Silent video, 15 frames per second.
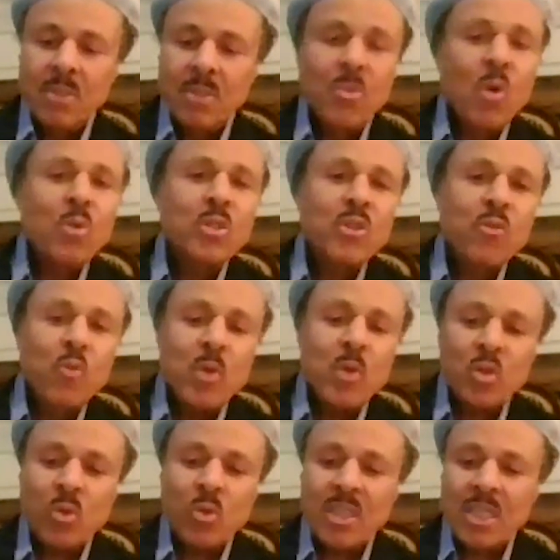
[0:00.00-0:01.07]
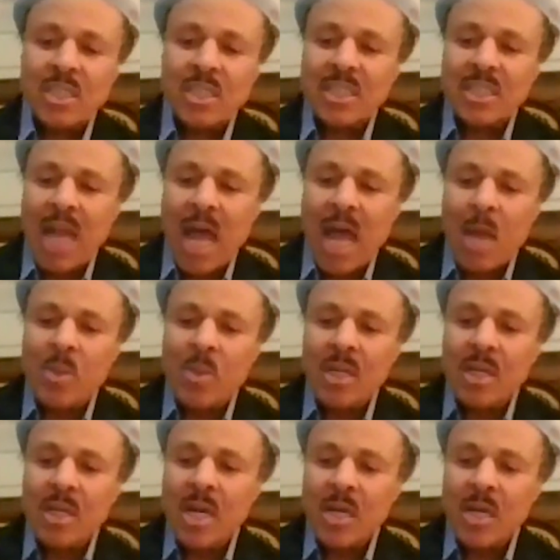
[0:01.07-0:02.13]
most of which was a sloppy
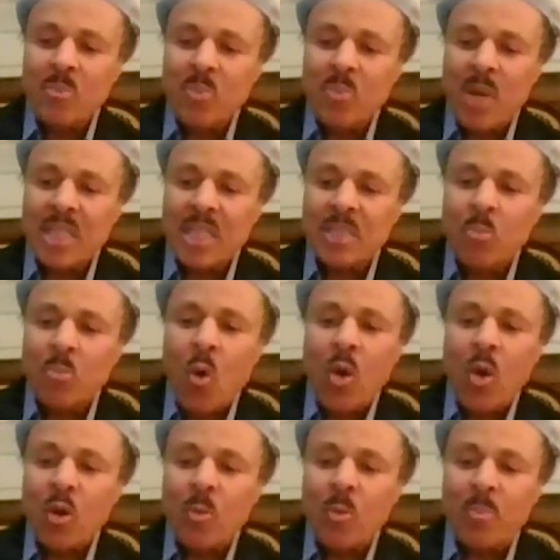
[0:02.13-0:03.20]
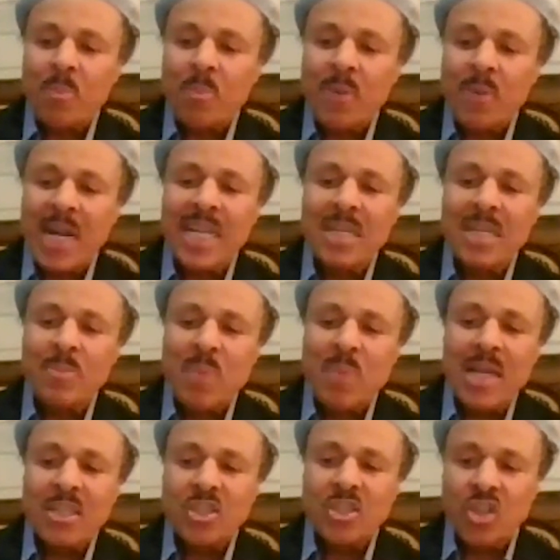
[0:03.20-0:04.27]
cut and paste boilerplate
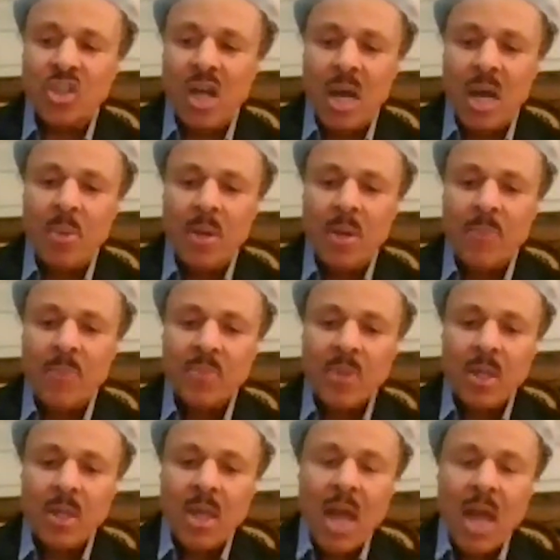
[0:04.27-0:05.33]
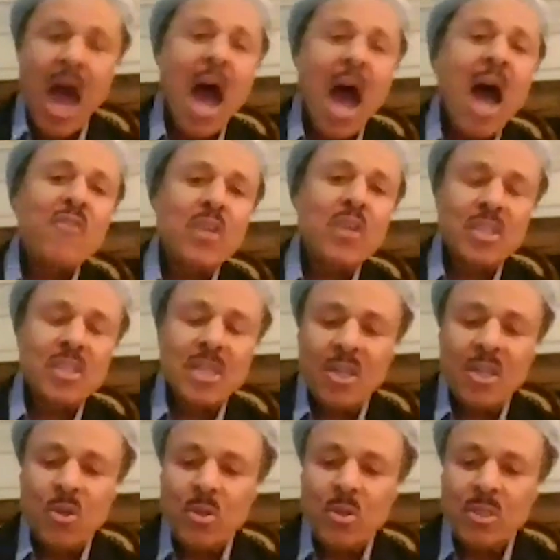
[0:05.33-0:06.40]
paste job, obviously
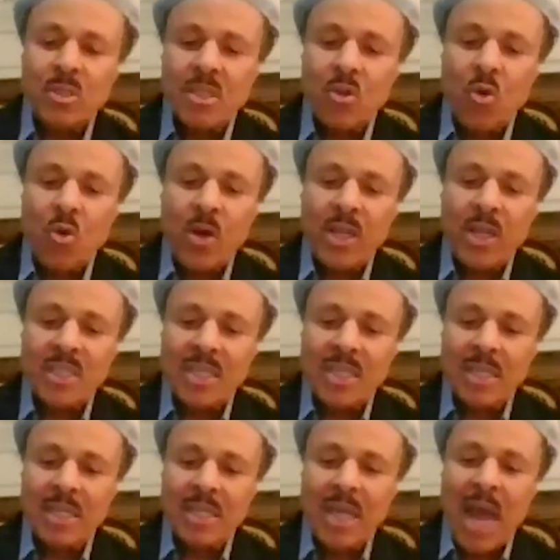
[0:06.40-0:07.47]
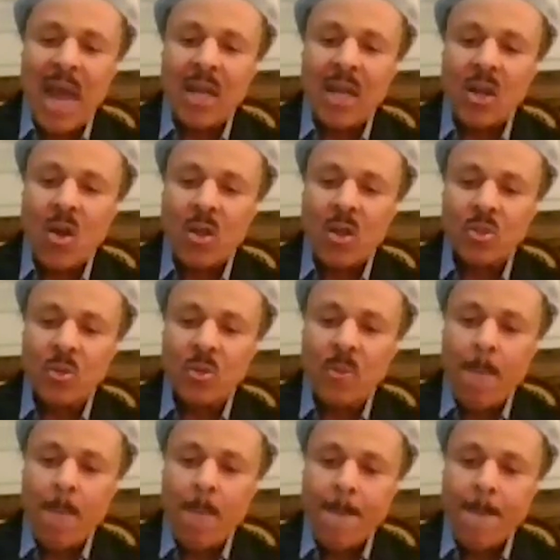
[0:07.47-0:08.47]
used in Corey's Gaia lawsuit.